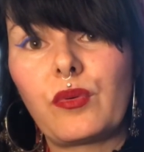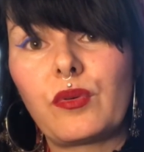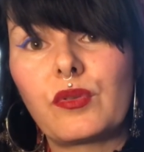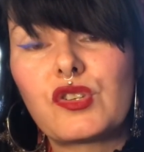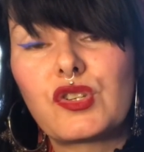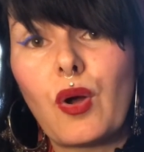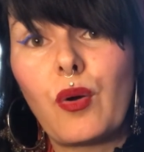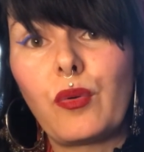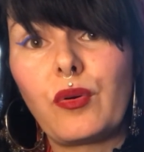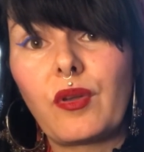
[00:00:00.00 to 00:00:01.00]

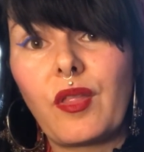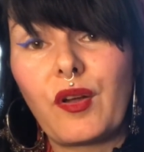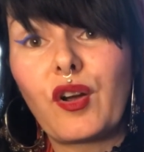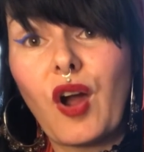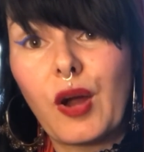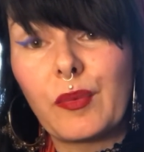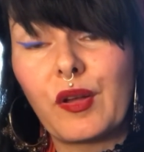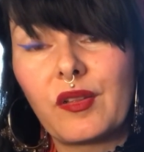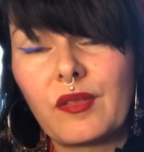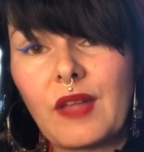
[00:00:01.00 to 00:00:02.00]
shown their
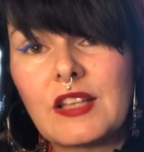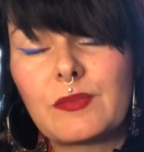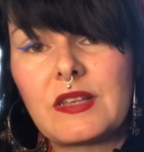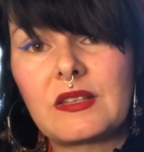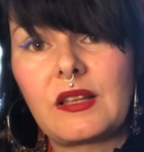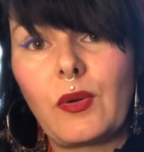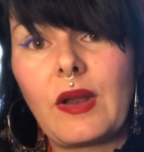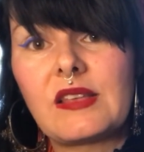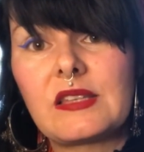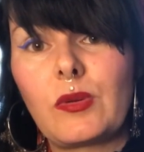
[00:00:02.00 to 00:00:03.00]
karma. That's basically what
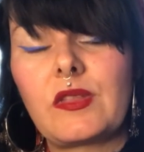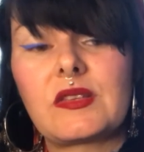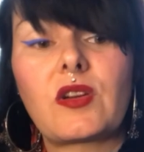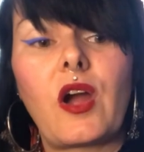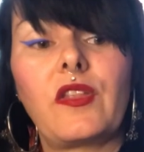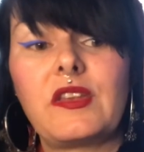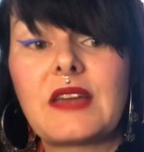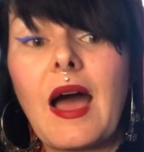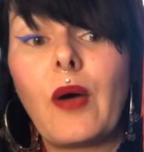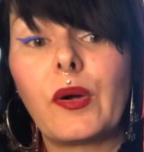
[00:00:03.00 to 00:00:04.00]
I see with this card, the
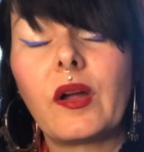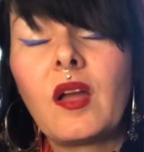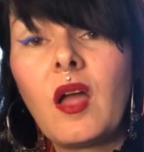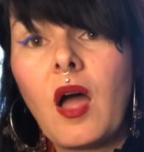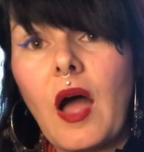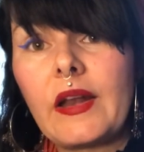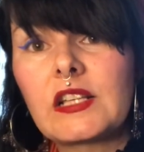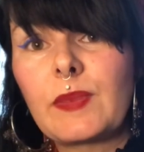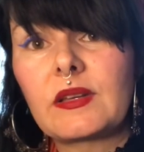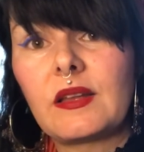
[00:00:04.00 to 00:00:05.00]
Tower.
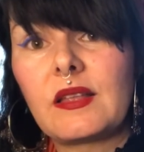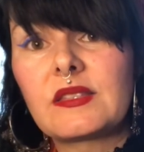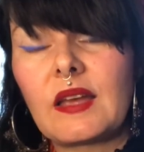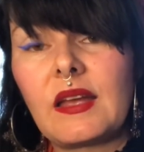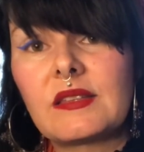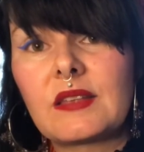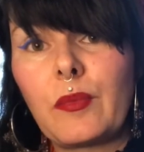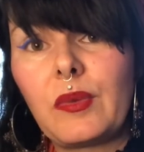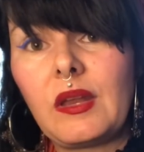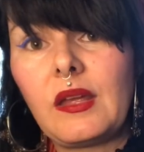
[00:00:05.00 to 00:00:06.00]
Unexpected insight.
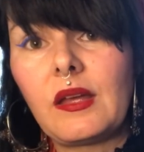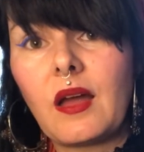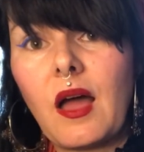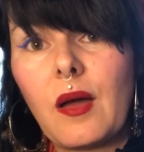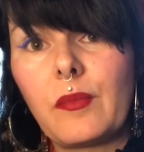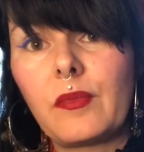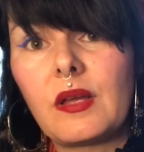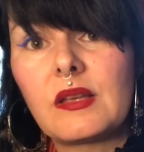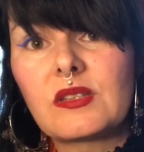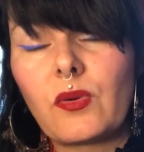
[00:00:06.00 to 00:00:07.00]
Somebody
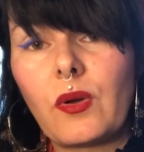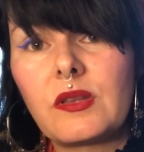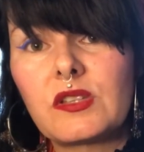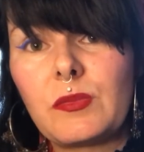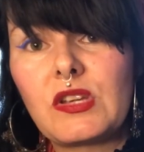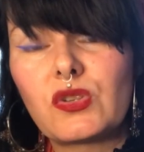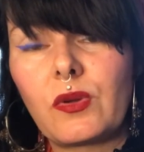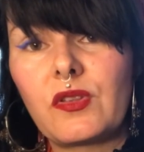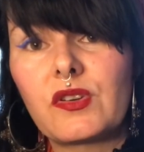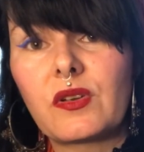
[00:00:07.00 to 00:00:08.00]
is going to be
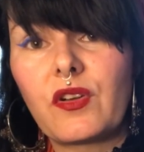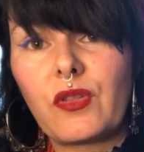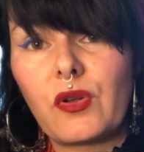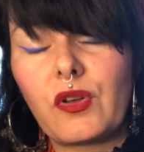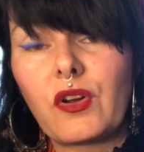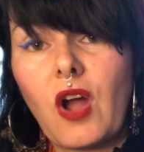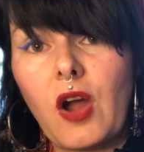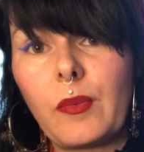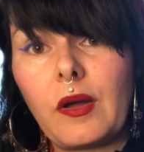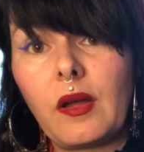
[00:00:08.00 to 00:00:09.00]
shown their
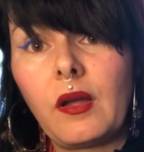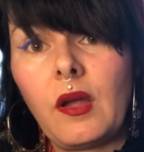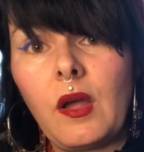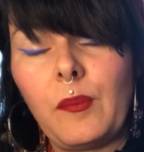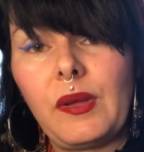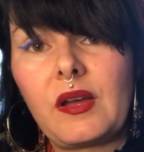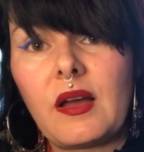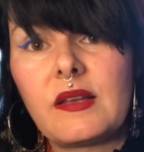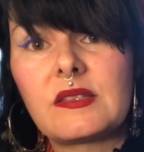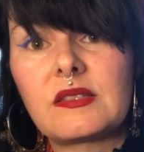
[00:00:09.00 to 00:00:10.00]
karma
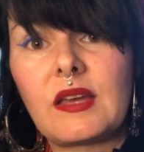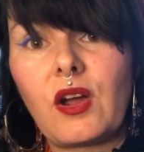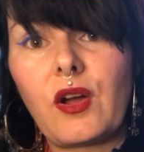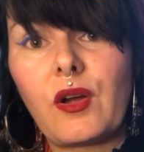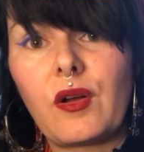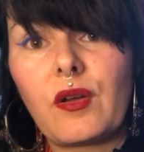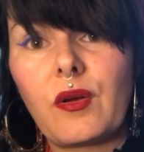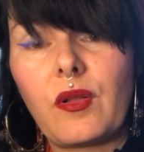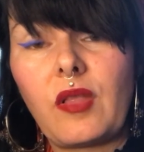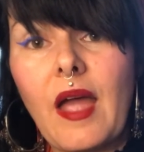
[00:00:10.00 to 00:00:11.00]
because their
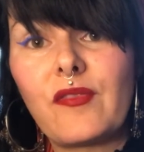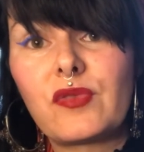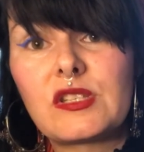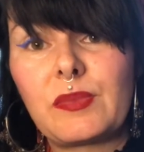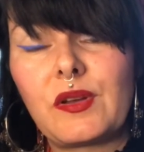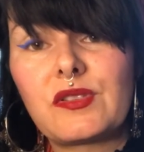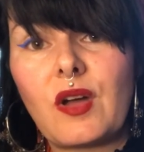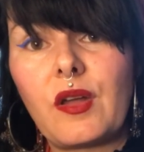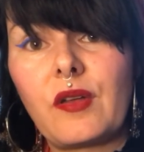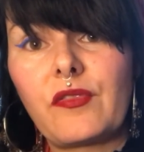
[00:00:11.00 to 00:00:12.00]
life was built
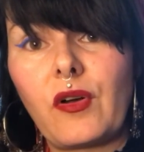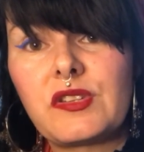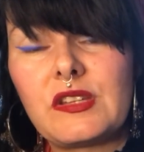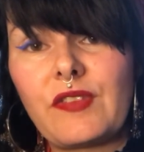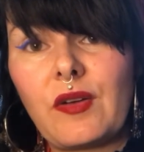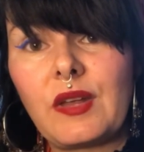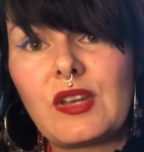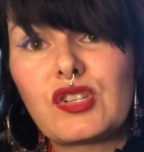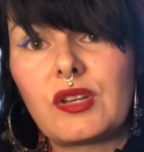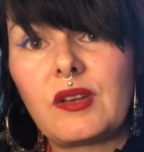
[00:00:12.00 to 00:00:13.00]
on a faulty
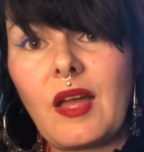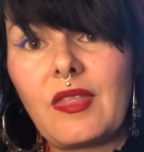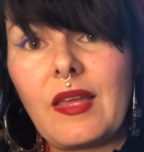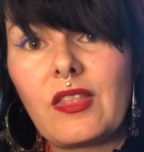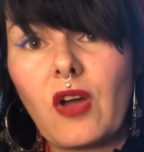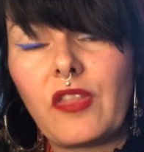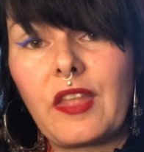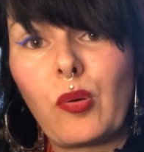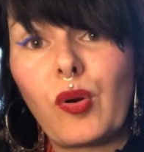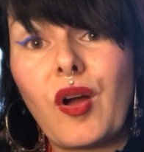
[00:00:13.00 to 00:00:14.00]
foundation and they thought
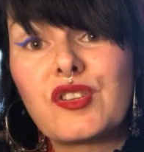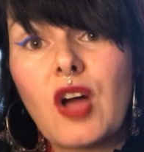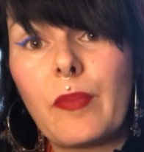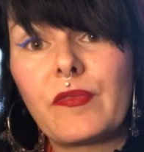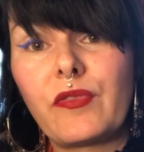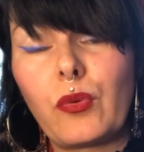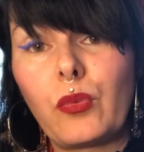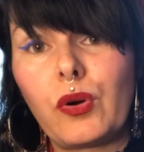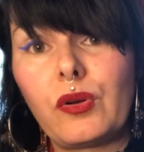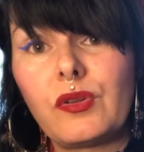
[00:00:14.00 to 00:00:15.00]
they were on top of the
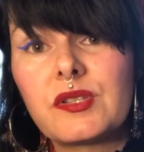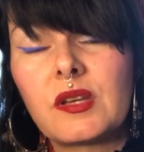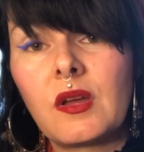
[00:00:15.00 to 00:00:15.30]
world,